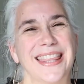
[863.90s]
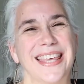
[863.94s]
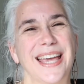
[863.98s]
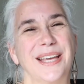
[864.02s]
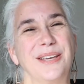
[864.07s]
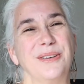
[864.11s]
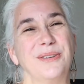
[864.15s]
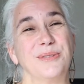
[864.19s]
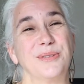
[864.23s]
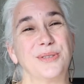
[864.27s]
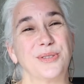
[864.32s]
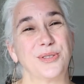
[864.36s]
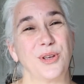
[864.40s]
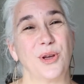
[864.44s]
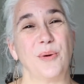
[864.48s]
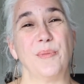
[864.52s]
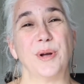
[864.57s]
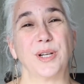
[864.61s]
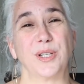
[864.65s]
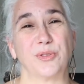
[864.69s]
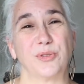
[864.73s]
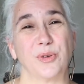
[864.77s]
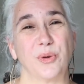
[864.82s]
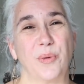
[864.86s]
Thank you so
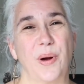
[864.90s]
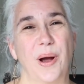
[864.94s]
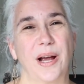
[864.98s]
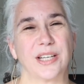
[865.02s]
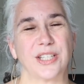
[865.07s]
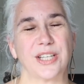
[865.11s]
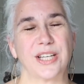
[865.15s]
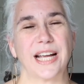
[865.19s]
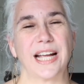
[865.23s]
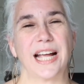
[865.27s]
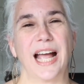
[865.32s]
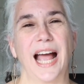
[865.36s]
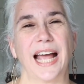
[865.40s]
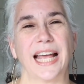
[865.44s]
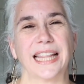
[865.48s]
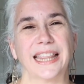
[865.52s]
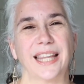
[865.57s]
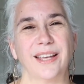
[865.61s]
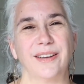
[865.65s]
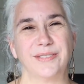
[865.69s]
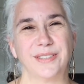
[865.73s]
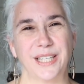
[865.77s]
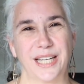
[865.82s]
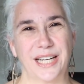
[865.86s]
much for watching. I'd
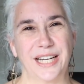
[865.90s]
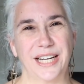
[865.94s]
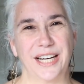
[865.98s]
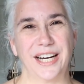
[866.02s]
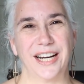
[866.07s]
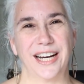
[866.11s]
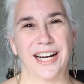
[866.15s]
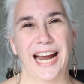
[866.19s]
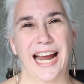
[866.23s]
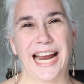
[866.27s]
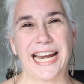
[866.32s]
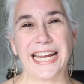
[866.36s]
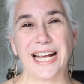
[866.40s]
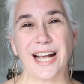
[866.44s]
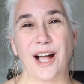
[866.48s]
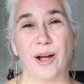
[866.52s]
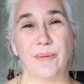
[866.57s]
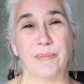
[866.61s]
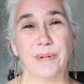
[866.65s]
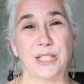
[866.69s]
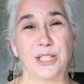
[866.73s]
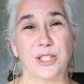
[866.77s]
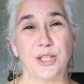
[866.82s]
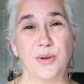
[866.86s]
love to hear any
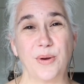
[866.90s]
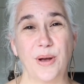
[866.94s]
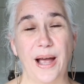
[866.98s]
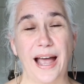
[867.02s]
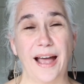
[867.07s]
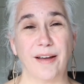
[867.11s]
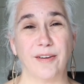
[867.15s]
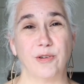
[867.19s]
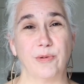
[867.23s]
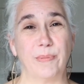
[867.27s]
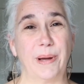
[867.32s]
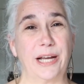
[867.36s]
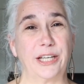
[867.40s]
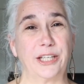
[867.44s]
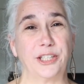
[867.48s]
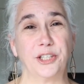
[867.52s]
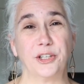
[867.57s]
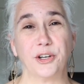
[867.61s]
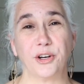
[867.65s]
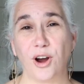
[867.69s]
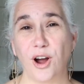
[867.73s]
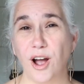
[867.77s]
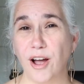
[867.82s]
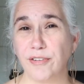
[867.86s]
comments you have about
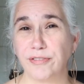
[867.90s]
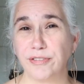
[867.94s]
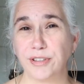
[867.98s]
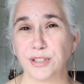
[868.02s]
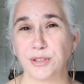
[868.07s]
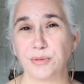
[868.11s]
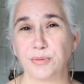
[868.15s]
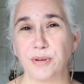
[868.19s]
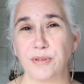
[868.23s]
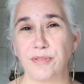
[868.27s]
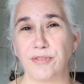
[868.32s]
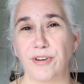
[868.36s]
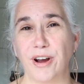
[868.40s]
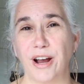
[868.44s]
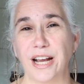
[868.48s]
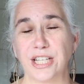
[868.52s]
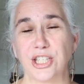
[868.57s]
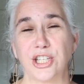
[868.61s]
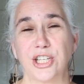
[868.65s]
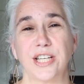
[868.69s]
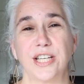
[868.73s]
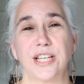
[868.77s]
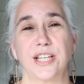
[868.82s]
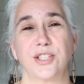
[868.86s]
your office
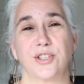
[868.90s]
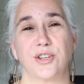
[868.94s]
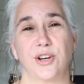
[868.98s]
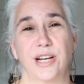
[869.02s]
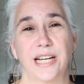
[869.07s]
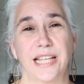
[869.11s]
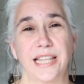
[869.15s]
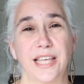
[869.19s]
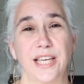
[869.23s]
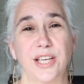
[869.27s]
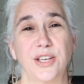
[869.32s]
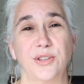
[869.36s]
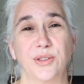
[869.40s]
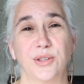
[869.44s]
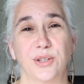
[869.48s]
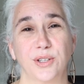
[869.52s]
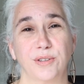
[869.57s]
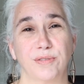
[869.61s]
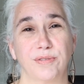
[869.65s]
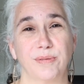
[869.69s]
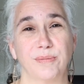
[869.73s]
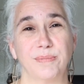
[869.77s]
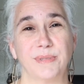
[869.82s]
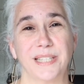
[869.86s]
refreshes or anything you
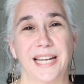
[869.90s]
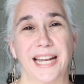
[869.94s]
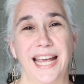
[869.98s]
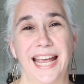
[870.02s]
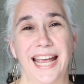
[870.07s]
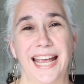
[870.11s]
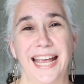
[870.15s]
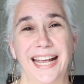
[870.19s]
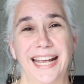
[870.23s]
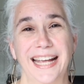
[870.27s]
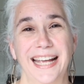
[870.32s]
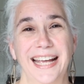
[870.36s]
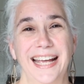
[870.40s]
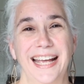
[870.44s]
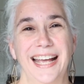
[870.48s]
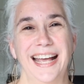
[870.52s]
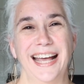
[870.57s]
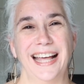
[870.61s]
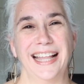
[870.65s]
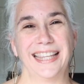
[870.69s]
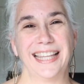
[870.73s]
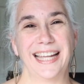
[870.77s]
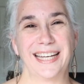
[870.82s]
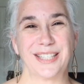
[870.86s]
learned from today.
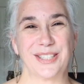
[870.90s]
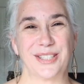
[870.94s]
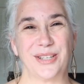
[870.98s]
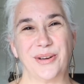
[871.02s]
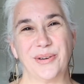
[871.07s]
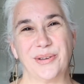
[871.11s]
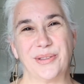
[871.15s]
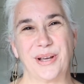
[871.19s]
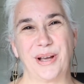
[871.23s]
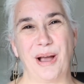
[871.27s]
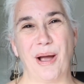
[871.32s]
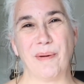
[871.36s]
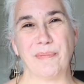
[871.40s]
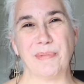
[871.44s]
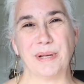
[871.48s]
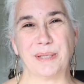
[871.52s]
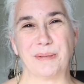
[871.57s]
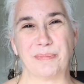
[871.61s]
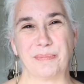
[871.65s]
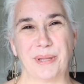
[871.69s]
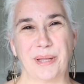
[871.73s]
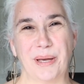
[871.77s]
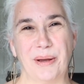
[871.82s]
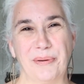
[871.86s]
Let us know in the
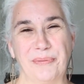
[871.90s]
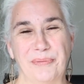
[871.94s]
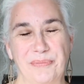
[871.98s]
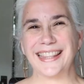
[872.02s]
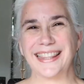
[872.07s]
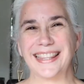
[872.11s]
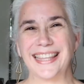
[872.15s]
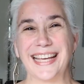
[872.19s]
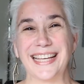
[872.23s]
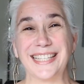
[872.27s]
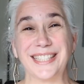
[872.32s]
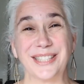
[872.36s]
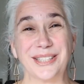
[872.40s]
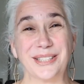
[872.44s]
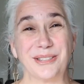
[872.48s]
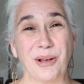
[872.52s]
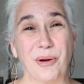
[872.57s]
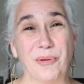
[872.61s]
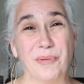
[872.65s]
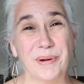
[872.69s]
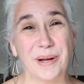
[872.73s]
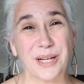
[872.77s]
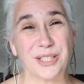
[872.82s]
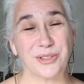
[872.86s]
comments below. Thanks
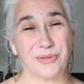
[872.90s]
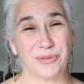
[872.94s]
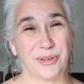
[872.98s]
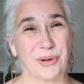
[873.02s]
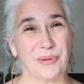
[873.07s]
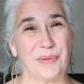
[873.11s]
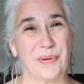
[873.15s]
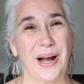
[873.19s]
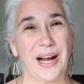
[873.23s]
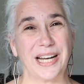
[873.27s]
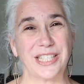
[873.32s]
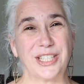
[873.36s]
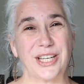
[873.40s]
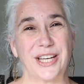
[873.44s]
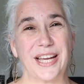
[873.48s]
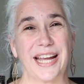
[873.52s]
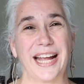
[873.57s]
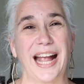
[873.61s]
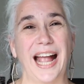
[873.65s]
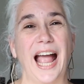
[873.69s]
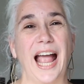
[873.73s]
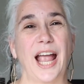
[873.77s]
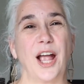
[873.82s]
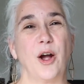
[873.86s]
so much for
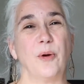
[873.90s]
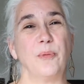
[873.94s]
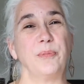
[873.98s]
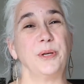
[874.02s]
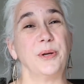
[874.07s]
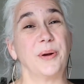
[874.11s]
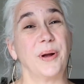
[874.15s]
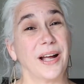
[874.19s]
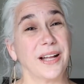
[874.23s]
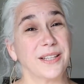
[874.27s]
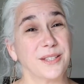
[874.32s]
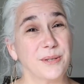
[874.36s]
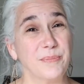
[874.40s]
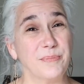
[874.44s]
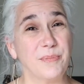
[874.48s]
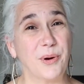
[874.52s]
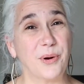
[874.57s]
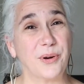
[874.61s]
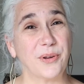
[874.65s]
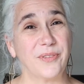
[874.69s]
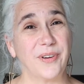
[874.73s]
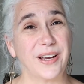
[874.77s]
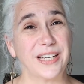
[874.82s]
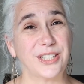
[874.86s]
watching. I hope you got some
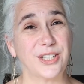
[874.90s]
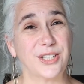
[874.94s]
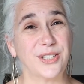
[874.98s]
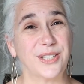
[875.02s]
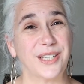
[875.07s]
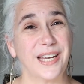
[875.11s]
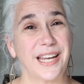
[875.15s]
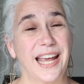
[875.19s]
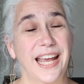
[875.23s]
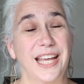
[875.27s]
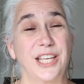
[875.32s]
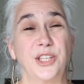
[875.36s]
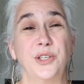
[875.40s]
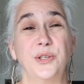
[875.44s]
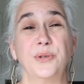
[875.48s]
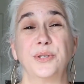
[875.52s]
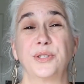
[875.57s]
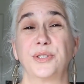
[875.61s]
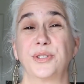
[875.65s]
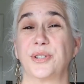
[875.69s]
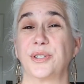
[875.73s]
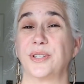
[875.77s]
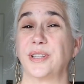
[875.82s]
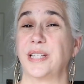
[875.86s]
motivation today. You
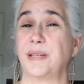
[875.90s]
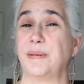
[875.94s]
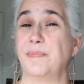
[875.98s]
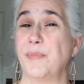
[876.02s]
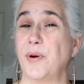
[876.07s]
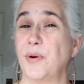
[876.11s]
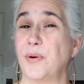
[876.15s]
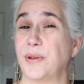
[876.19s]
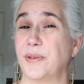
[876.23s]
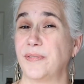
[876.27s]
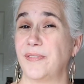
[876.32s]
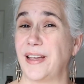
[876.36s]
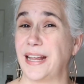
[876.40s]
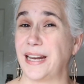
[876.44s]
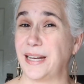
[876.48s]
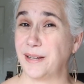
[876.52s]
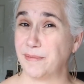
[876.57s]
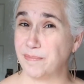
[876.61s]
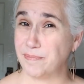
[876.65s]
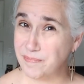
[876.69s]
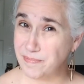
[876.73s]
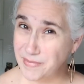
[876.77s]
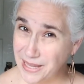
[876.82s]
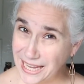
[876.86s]
certainly
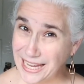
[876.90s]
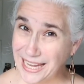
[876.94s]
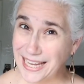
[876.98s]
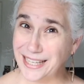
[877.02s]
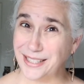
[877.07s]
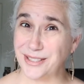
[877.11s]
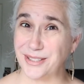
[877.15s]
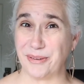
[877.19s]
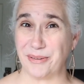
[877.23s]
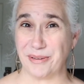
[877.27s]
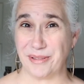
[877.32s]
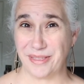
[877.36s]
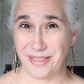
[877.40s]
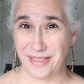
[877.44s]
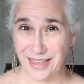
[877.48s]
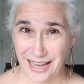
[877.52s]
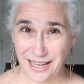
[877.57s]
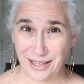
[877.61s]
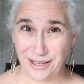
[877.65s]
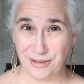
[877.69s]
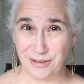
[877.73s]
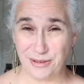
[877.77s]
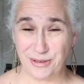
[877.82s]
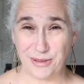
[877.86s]
motivated me, so
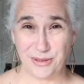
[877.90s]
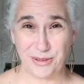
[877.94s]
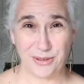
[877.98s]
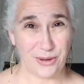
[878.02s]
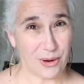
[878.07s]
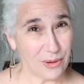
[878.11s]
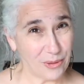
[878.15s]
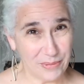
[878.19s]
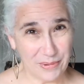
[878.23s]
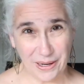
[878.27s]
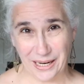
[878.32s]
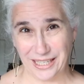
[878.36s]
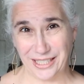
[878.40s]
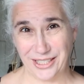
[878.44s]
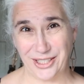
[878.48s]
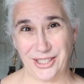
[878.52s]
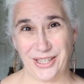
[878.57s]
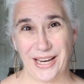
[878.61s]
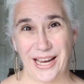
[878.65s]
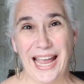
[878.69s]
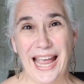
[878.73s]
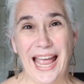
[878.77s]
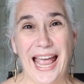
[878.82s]
thank you so much.